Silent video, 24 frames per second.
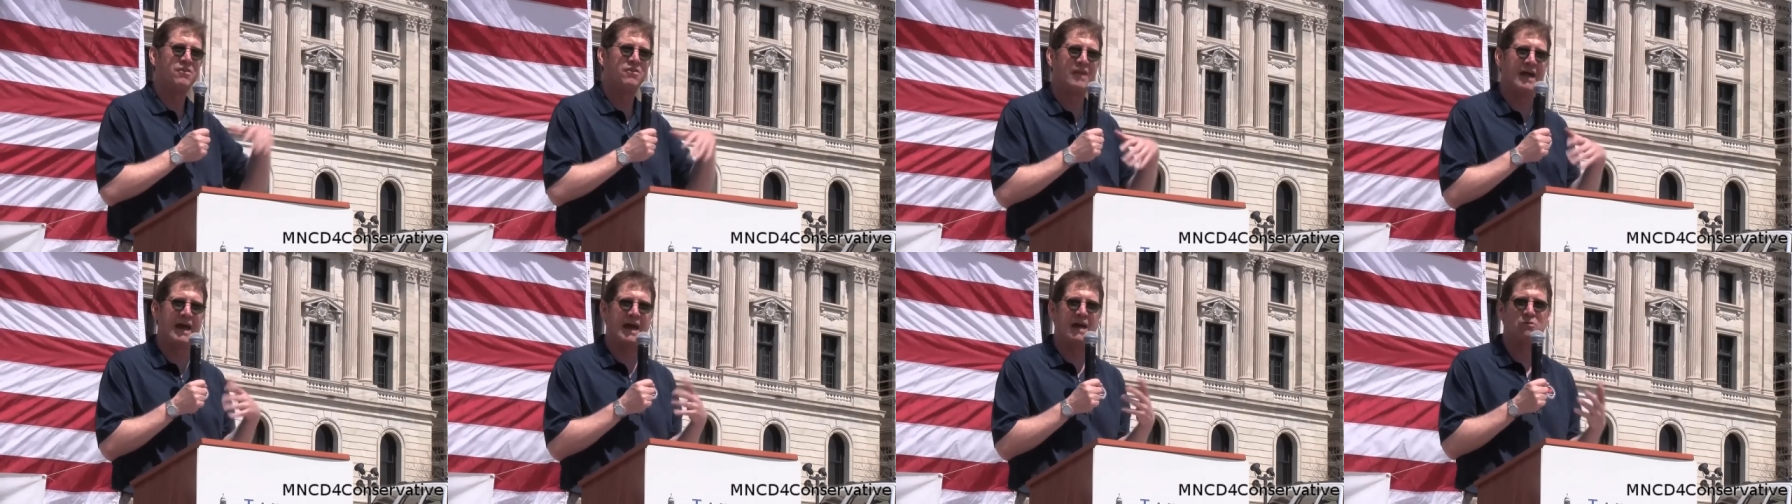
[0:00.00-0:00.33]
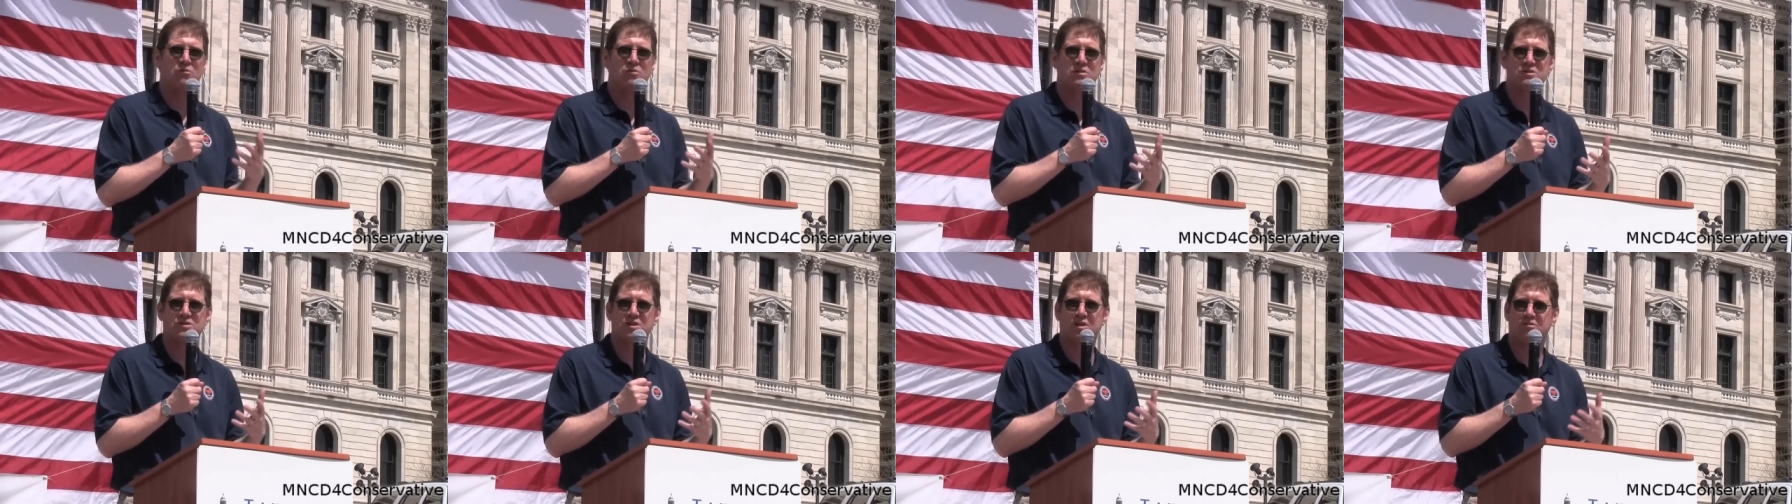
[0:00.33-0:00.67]

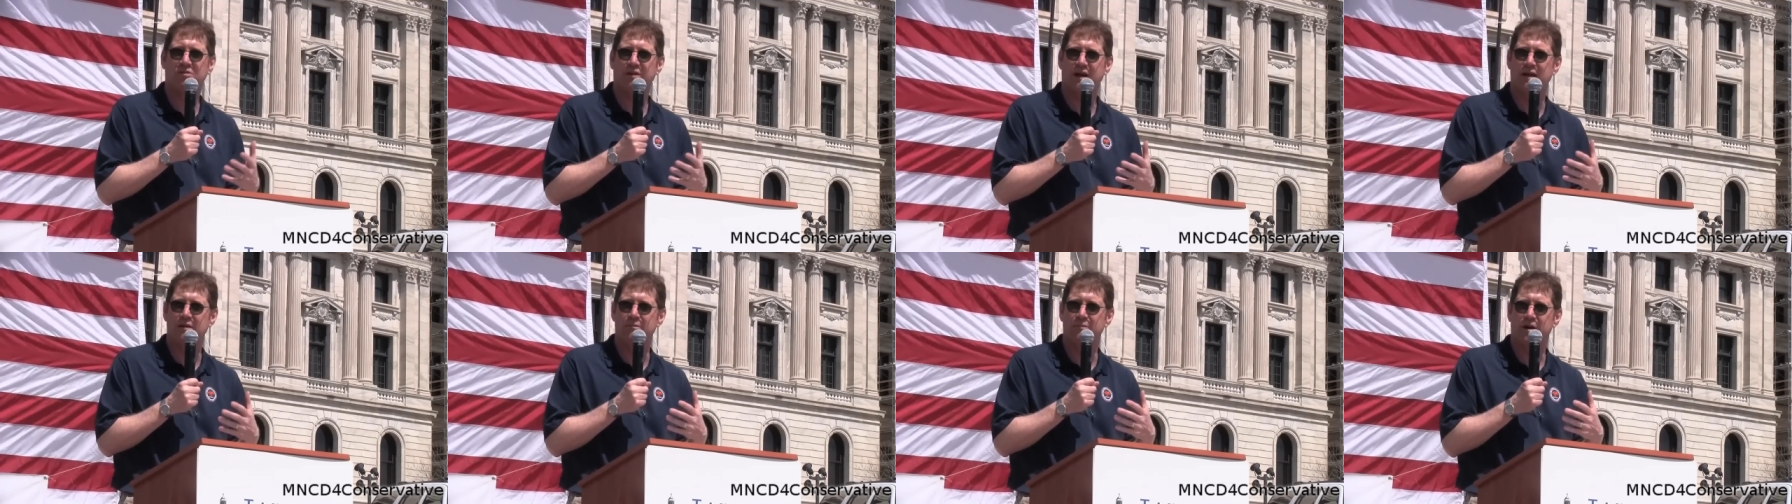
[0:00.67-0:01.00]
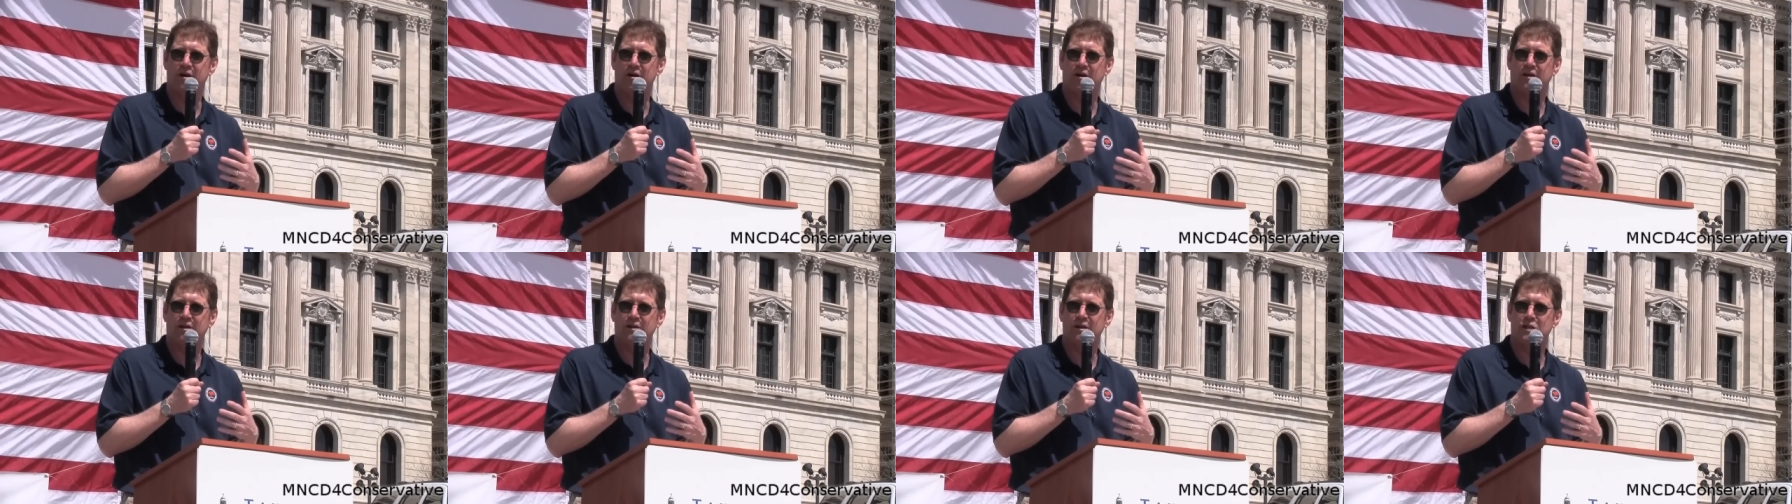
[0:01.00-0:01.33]
That was the great
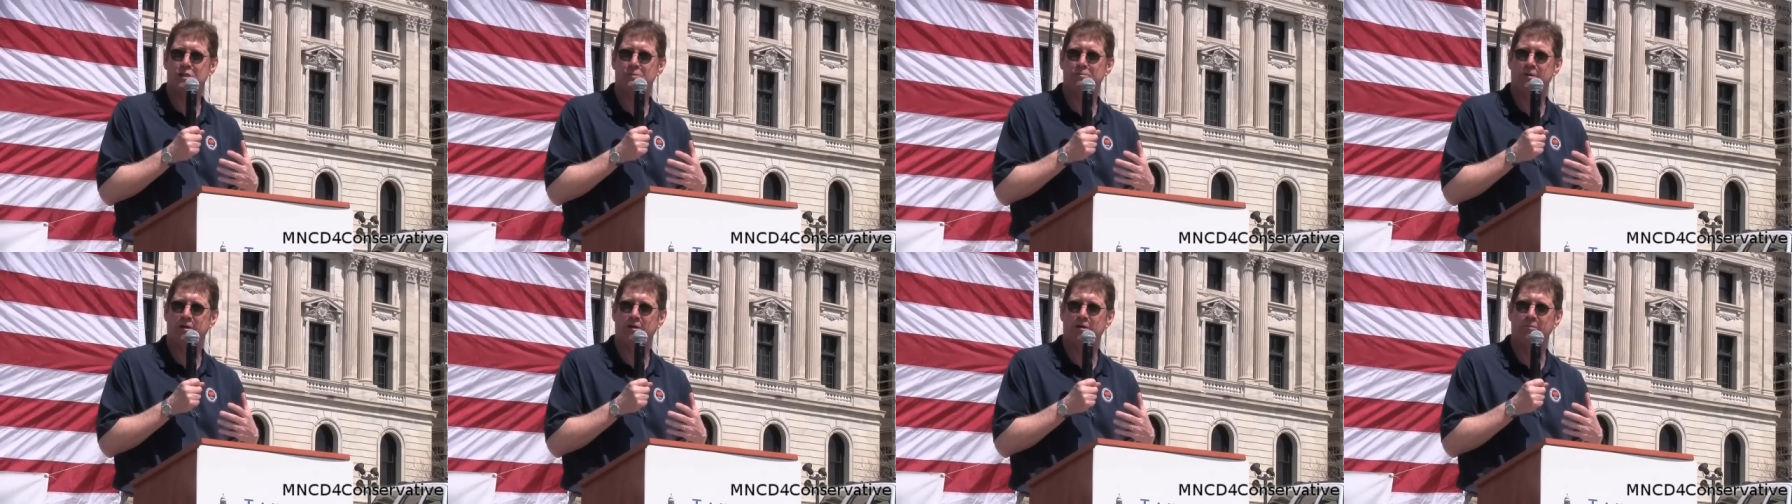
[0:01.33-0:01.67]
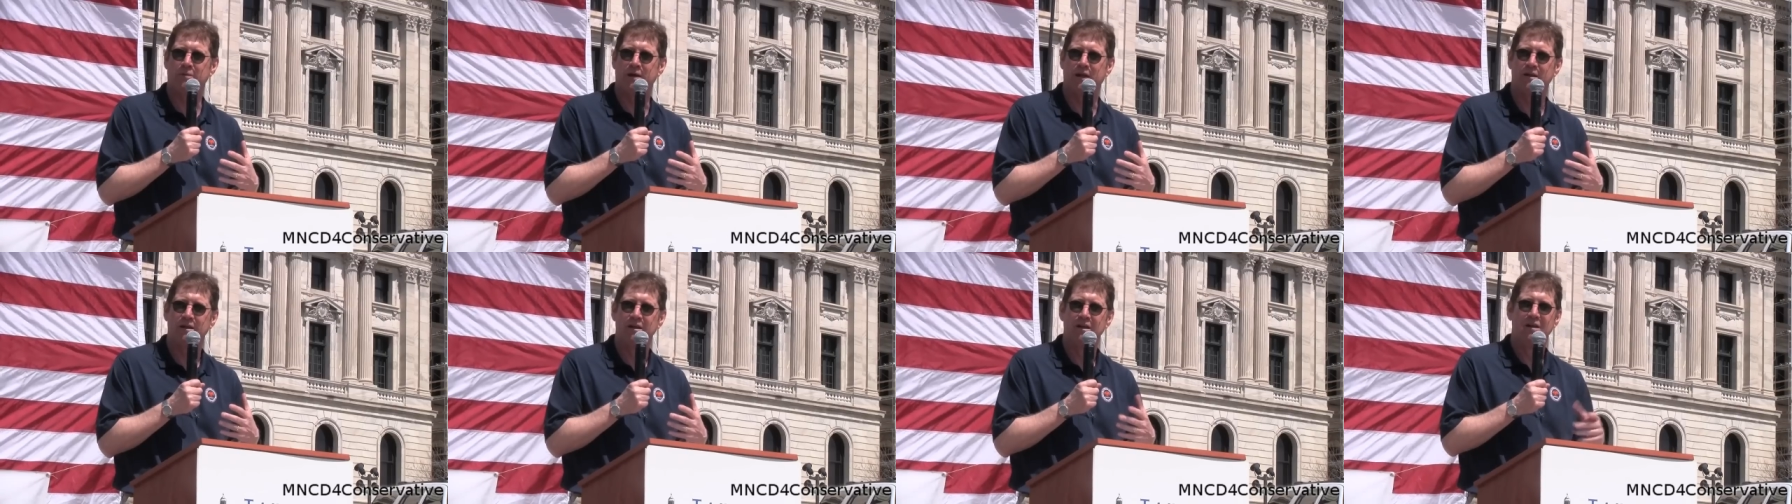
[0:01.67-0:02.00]
American
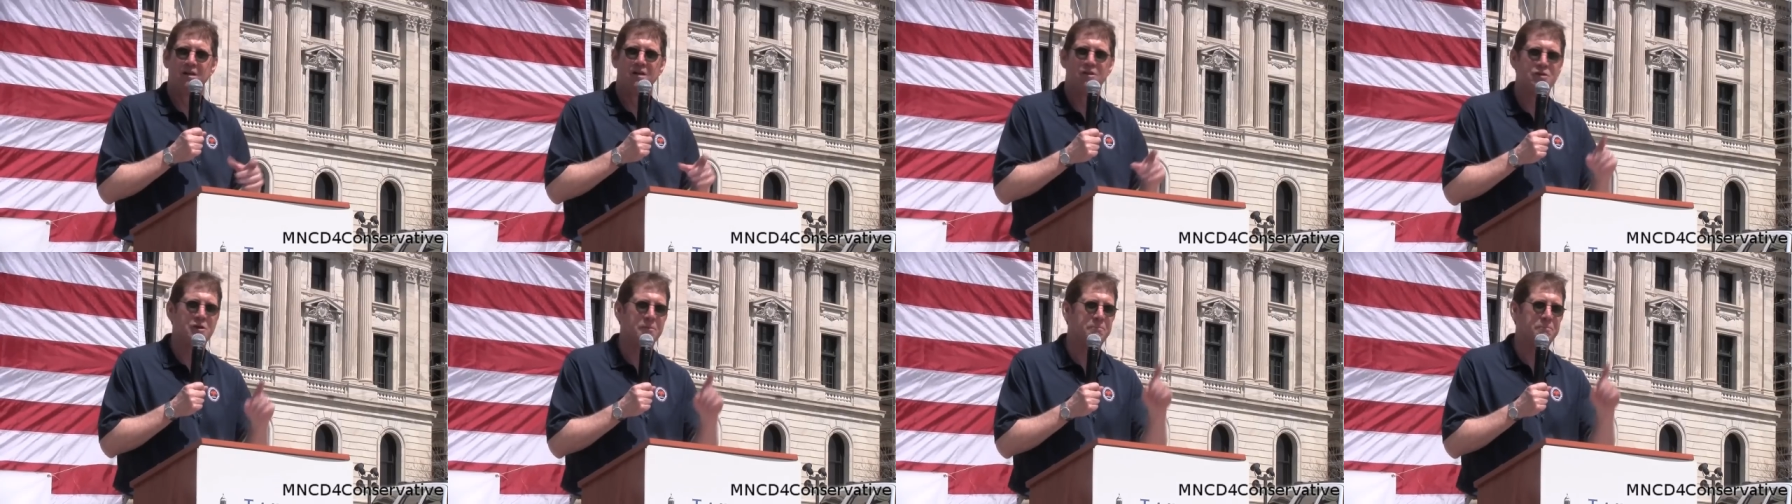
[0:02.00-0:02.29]
experiment.